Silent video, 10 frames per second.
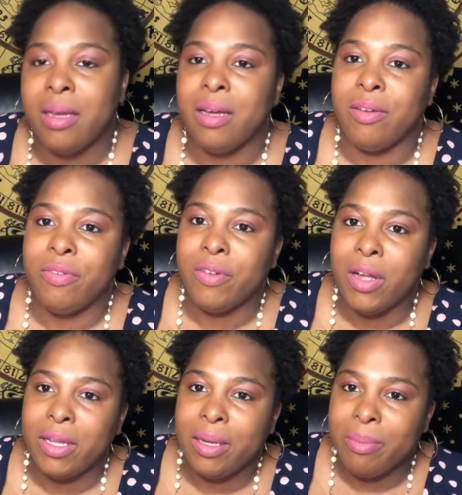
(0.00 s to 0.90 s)
of
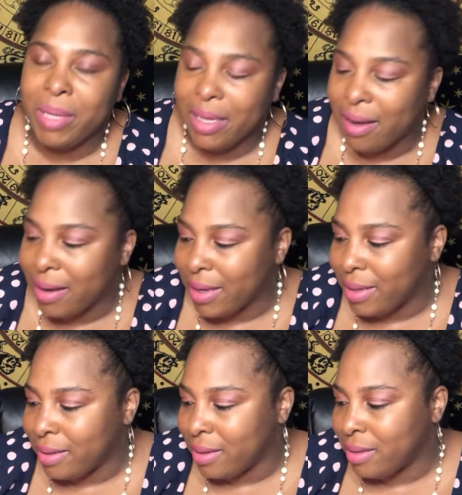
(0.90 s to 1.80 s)
falling
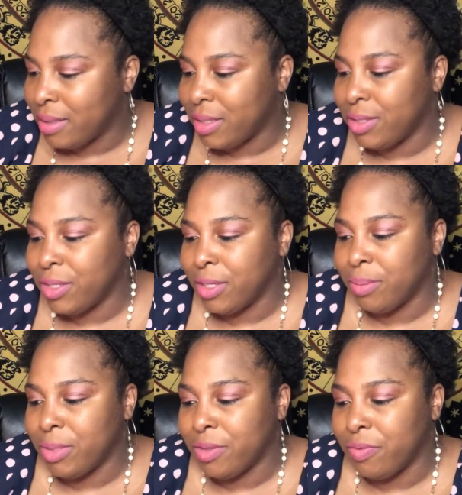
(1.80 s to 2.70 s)
behind in
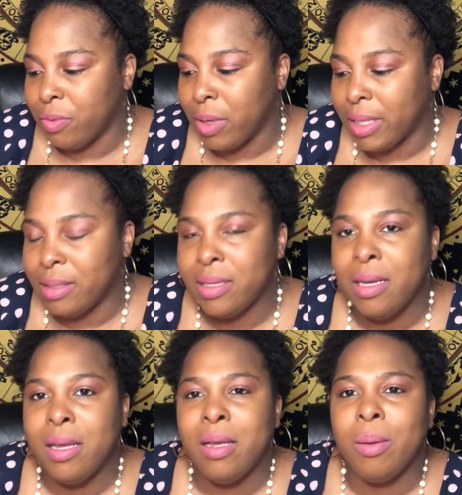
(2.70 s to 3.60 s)
terms of what
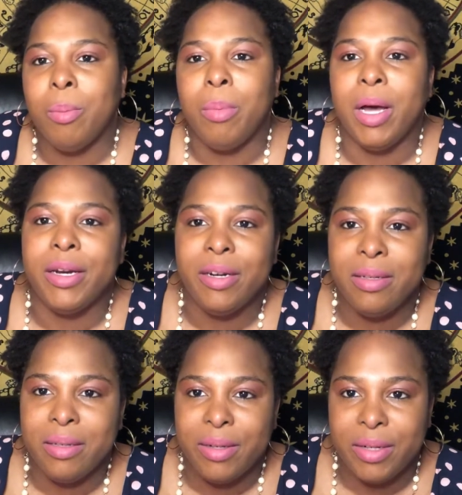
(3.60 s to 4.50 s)
modern
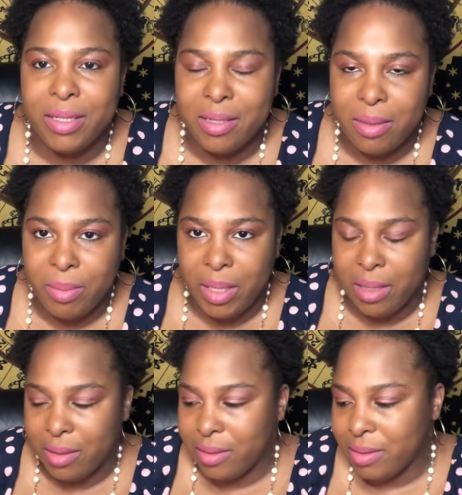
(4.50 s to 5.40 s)
literacy
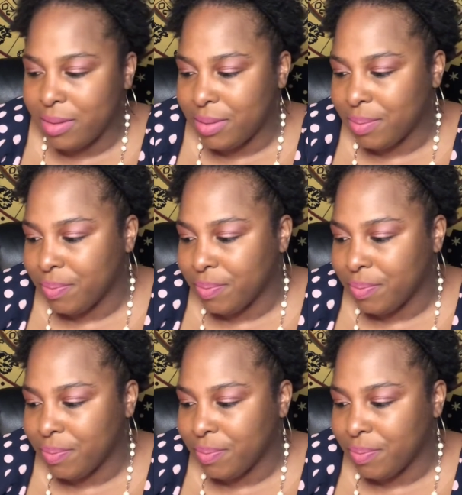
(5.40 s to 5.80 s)
means.